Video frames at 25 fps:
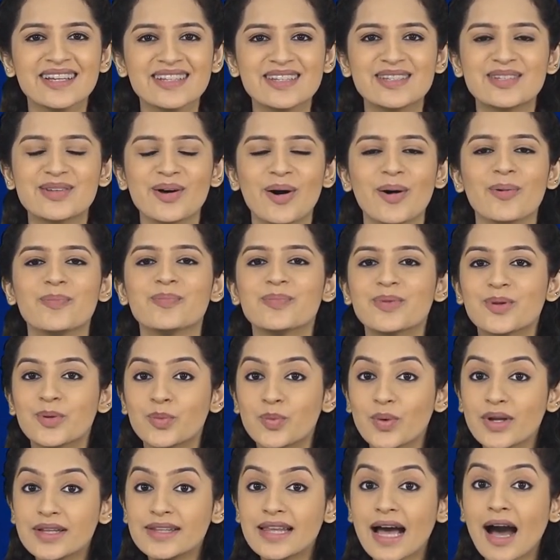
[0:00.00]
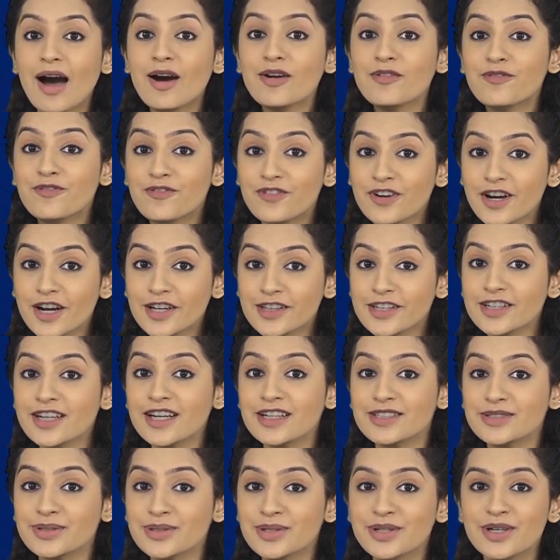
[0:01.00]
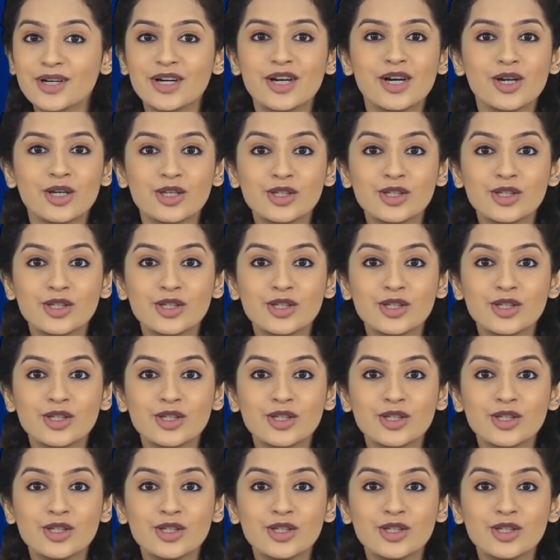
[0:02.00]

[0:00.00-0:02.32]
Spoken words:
So, without further ado,